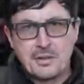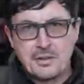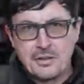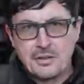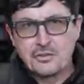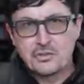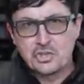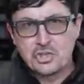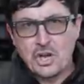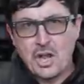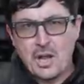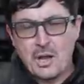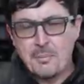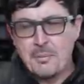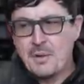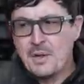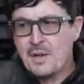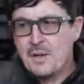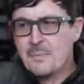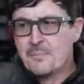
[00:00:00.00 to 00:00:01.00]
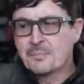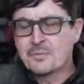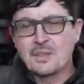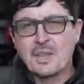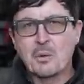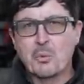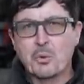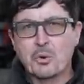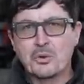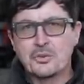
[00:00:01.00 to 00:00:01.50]
this shop.
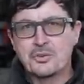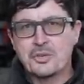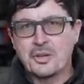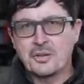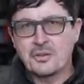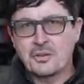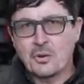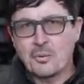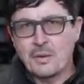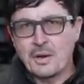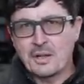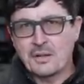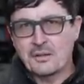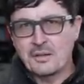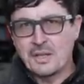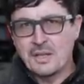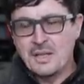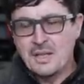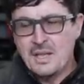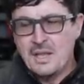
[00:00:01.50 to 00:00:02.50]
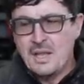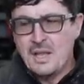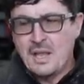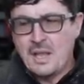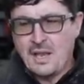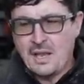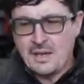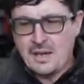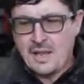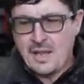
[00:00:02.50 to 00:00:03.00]
They weren't done correctly,
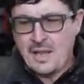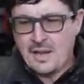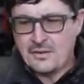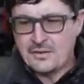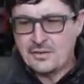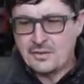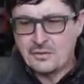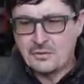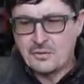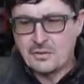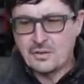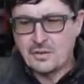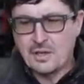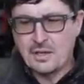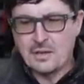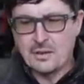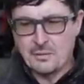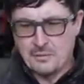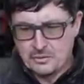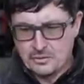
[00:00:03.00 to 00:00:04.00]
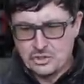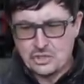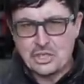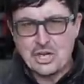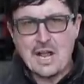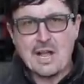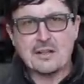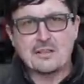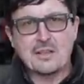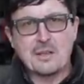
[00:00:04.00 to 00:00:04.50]
and I had to
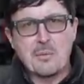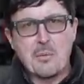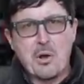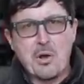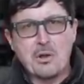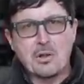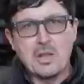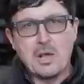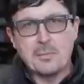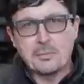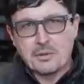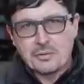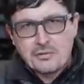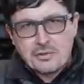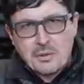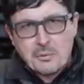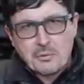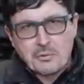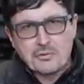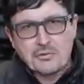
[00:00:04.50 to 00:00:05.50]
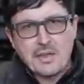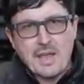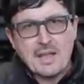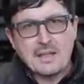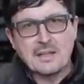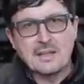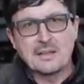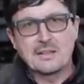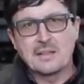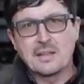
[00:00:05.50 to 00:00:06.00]
jack them all up because they were
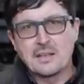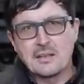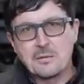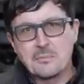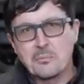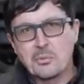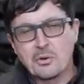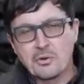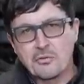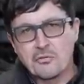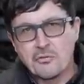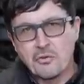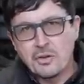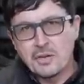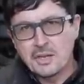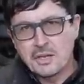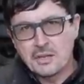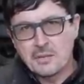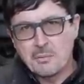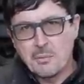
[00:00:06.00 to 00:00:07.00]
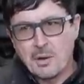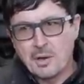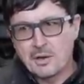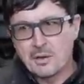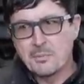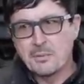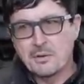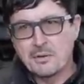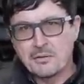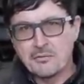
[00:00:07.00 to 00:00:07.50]
sagging. They didn't put a footing in the
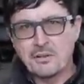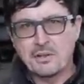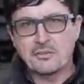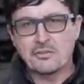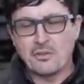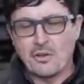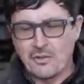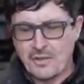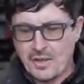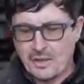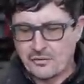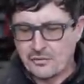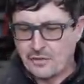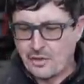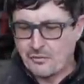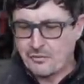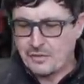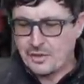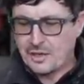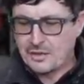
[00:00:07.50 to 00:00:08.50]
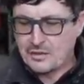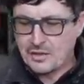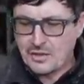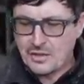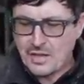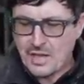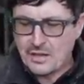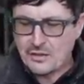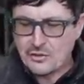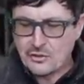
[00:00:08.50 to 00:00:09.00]
bottom and fix all that stuff. And I
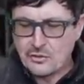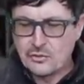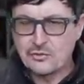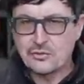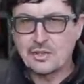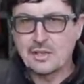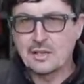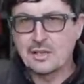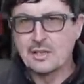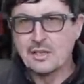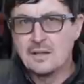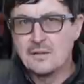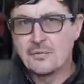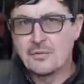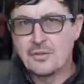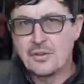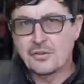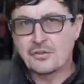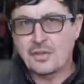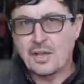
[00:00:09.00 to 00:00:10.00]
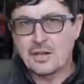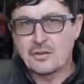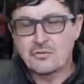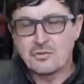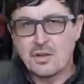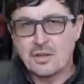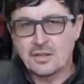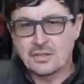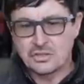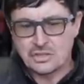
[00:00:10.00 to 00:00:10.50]
did that using this
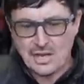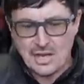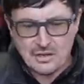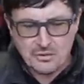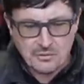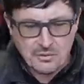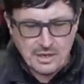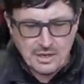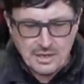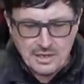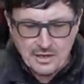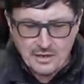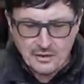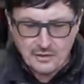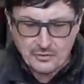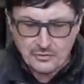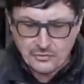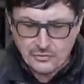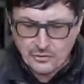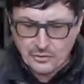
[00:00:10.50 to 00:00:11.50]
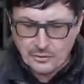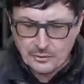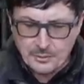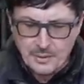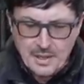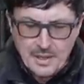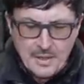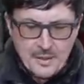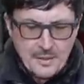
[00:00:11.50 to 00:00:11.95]
hydraulic jack right here. So